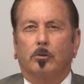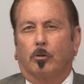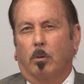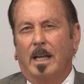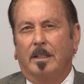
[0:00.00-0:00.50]

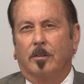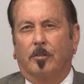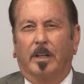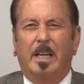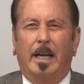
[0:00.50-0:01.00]

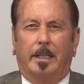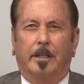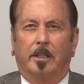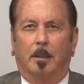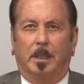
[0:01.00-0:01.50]
trends and
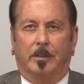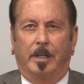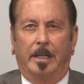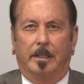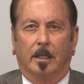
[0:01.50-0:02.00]
economic
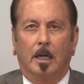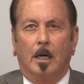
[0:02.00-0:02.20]
data.